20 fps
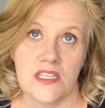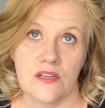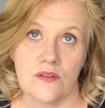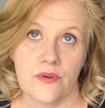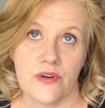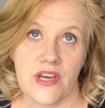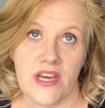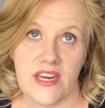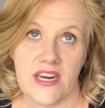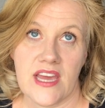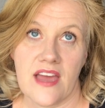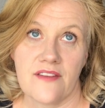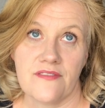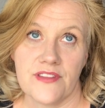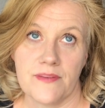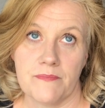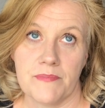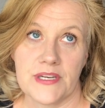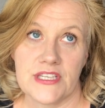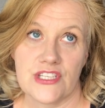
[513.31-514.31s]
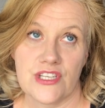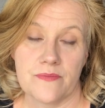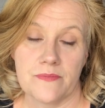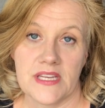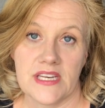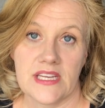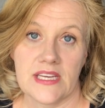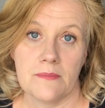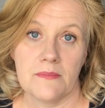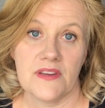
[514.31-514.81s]
we're not going to have the budget
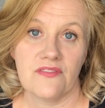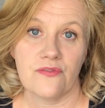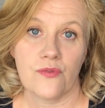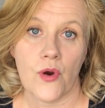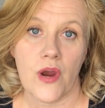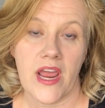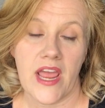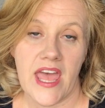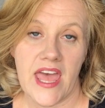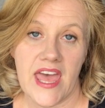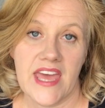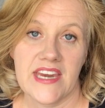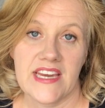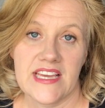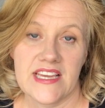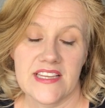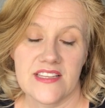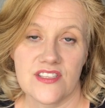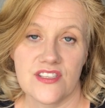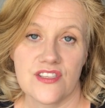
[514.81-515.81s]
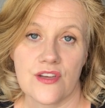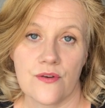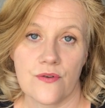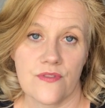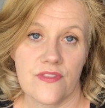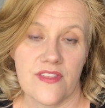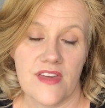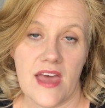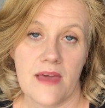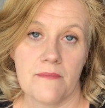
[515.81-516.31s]
meeting before I edit. So
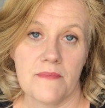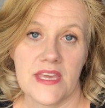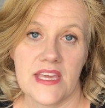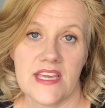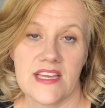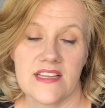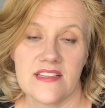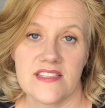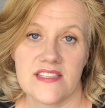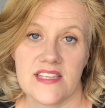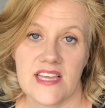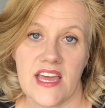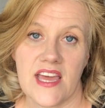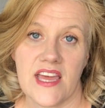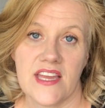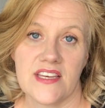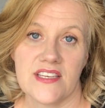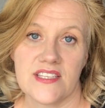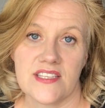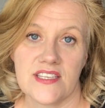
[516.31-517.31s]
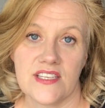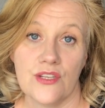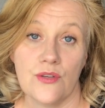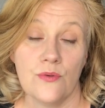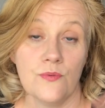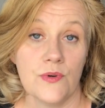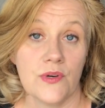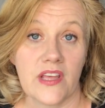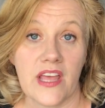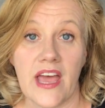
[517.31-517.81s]
that means that
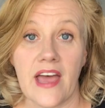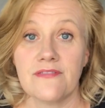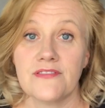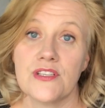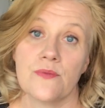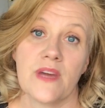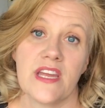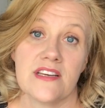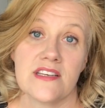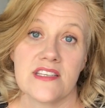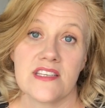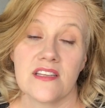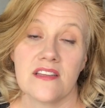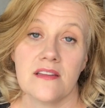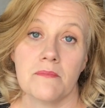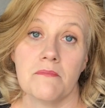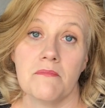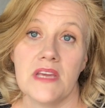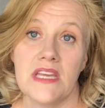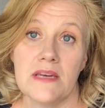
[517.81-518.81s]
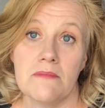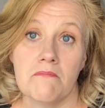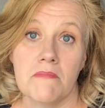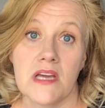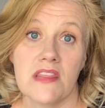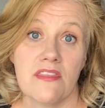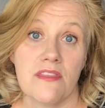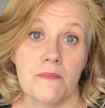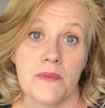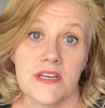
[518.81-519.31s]
you will have to wait until the
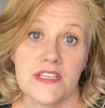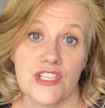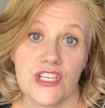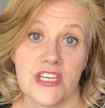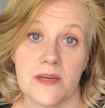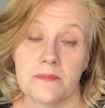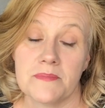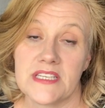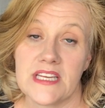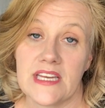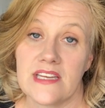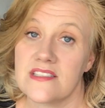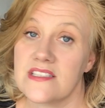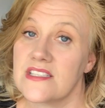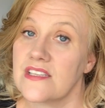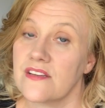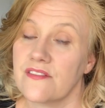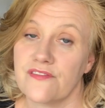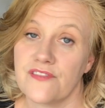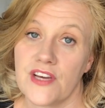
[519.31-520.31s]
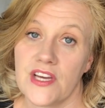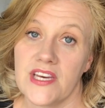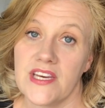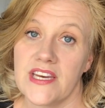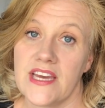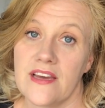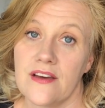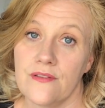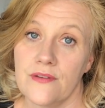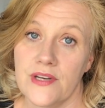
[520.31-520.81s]
mid-month budget update to find
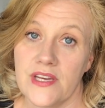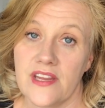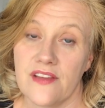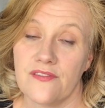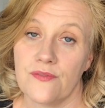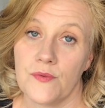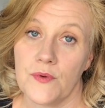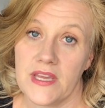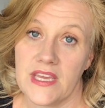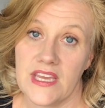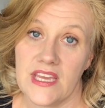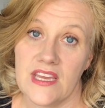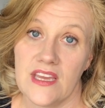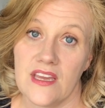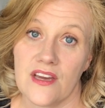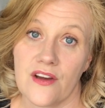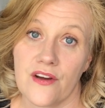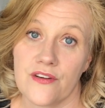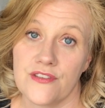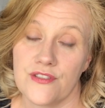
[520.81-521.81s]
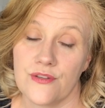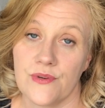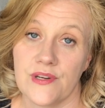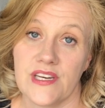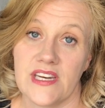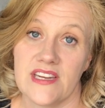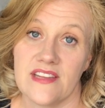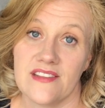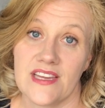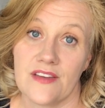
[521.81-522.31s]
out if we are
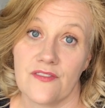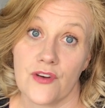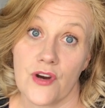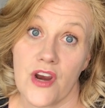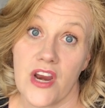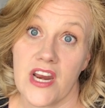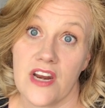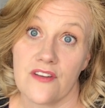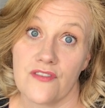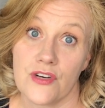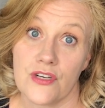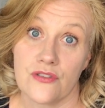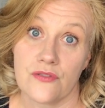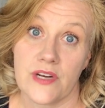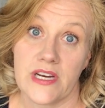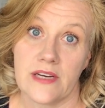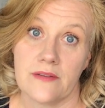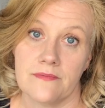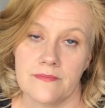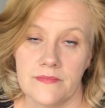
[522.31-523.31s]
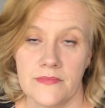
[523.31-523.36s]
doing anything for our anniversary.